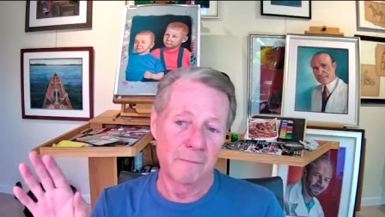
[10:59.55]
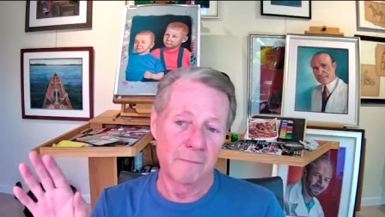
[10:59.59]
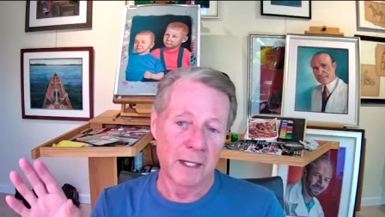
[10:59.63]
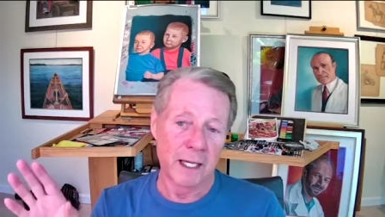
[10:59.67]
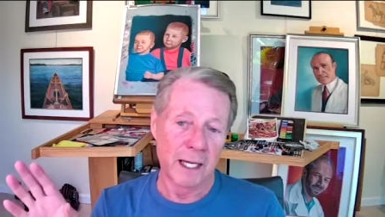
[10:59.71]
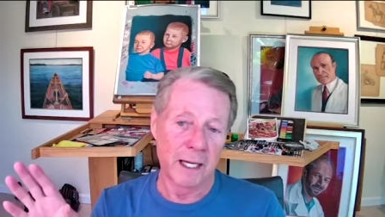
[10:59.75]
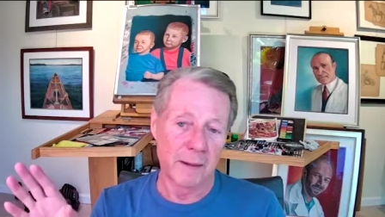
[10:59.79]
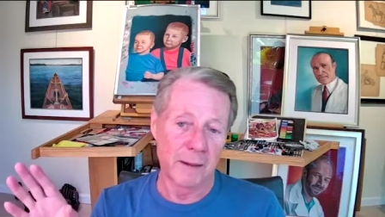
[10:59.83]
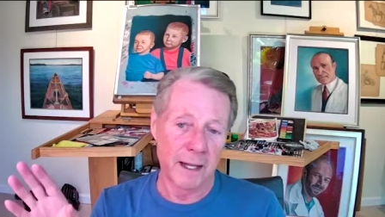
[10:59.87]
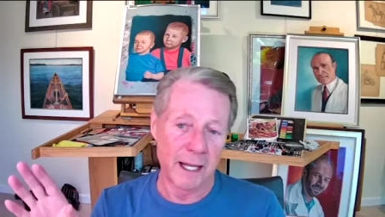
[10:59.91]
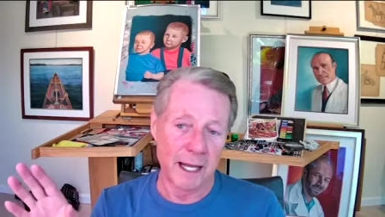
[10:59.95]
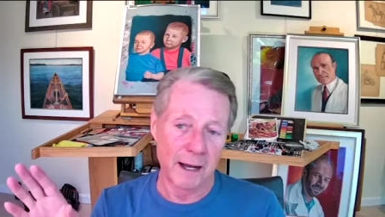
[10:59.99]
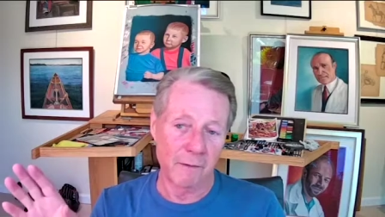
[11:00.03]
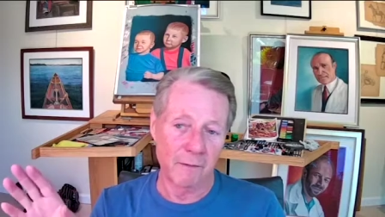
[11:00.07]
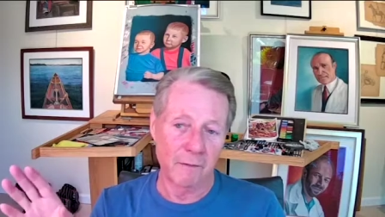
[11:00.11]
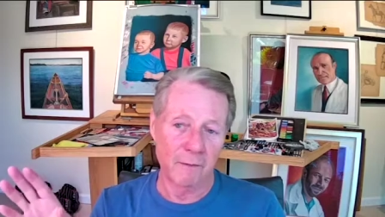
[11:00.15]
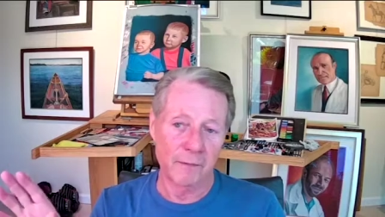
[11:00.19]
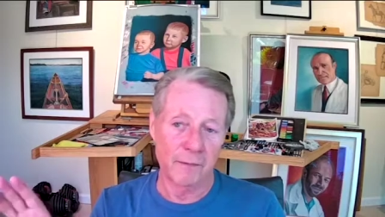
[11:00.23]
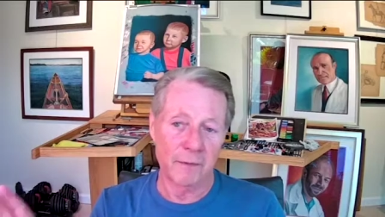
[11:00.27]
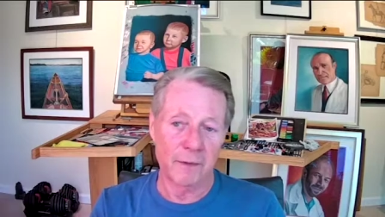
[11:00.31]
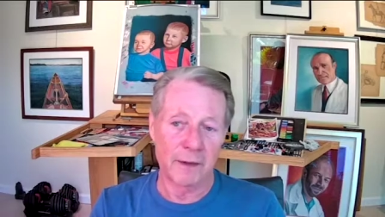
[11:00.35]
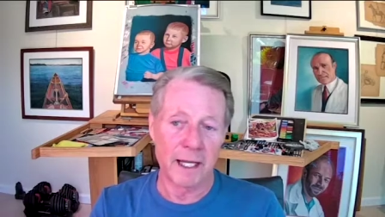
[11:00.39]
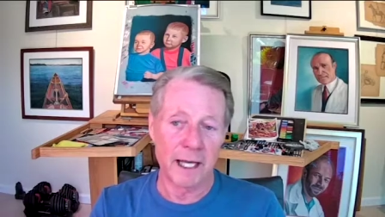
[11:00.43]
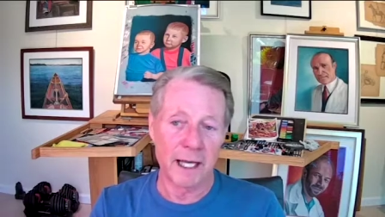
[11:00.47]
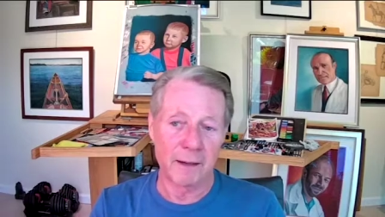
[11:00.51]
and
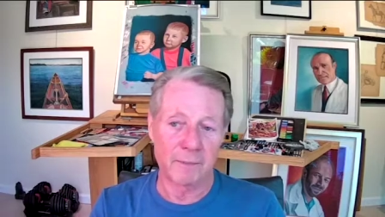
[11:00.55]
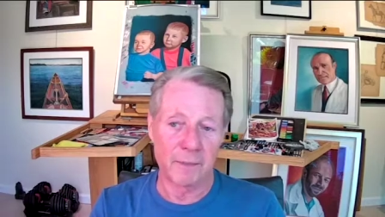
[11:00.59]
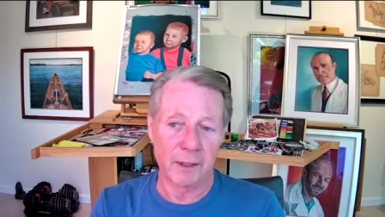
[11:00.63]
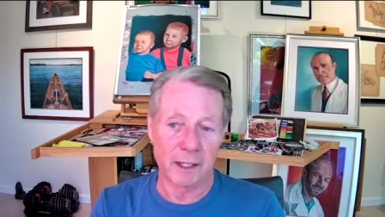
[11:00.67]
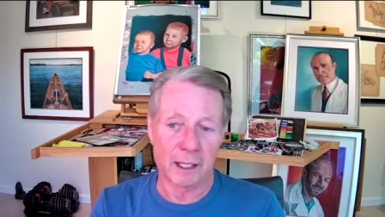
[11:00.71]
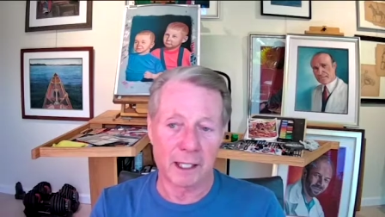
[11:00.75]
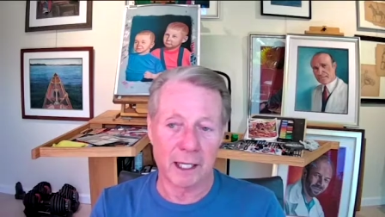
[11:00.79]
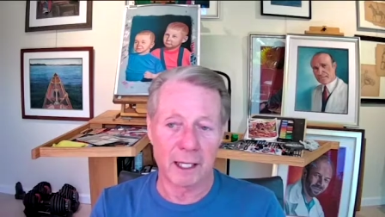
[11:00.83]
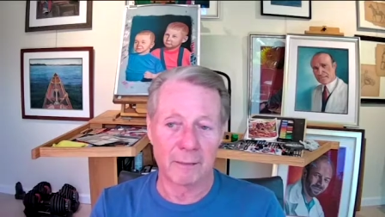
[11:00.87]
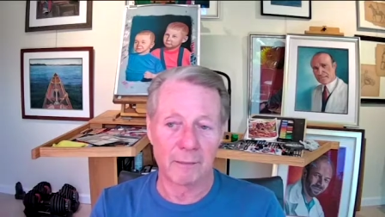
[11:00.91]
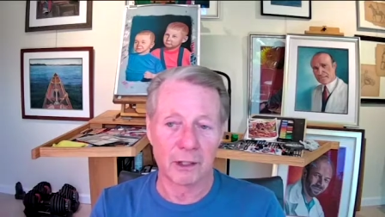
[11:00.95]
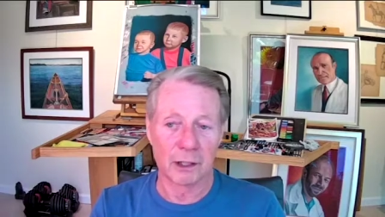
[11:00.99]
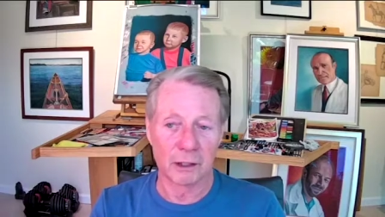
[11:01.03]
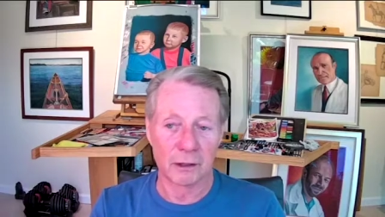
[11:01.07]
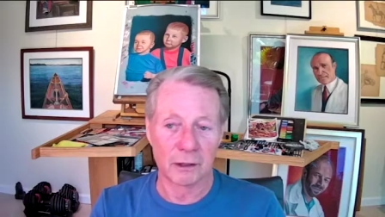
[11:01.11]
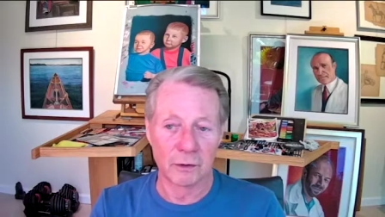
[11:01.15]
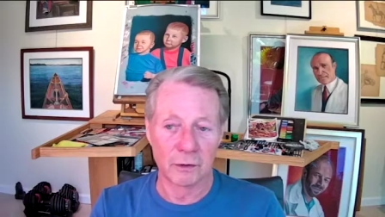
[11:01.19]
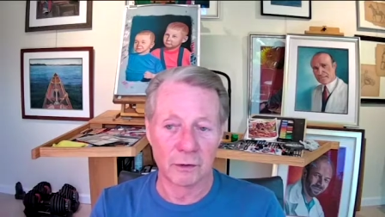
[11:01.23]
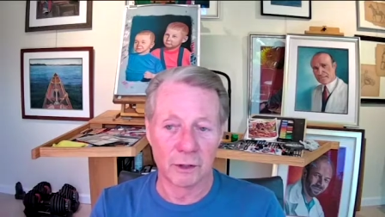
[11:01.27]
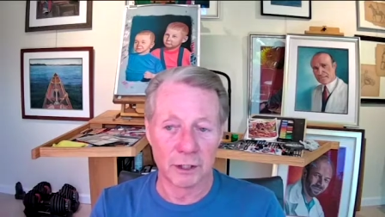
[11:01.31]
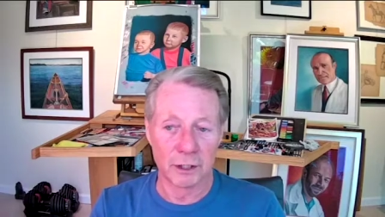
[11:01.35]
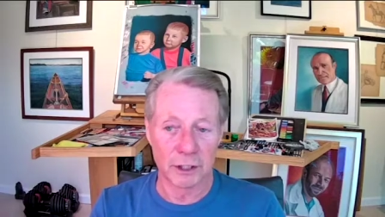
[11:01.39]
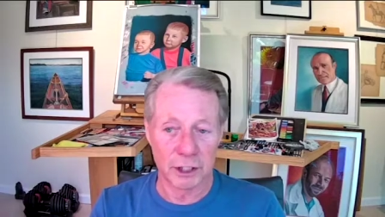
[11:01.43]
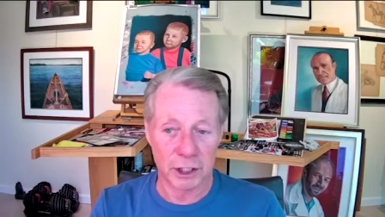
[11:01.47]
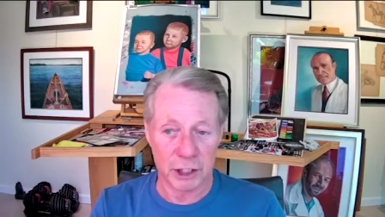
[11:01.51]
that became
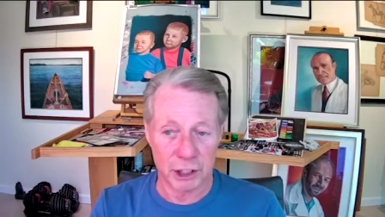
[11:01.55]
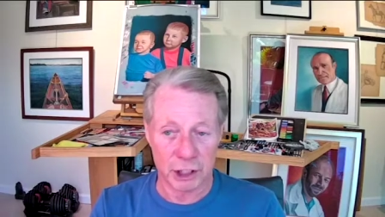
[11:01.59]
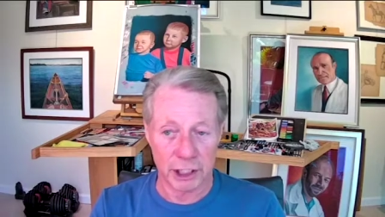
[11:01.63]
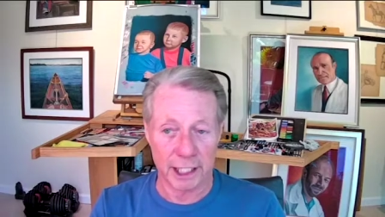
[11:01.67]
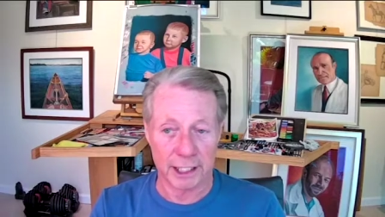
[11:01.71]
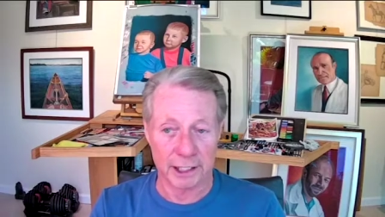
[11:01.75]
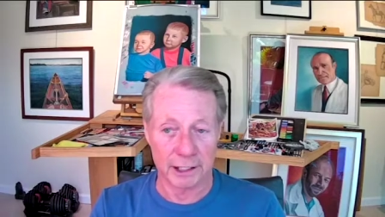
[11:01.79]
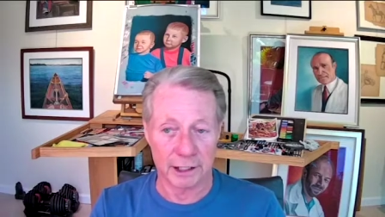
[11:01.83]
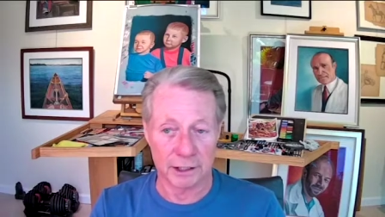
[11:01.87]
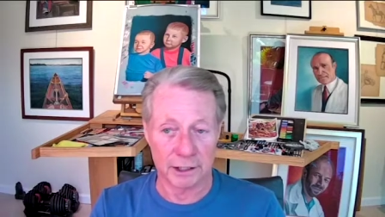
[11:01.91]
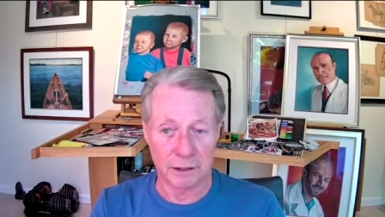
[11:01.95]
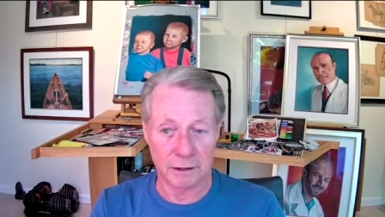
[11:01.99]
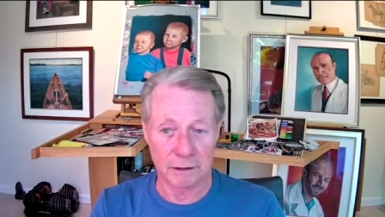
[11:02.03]
interleukin-6.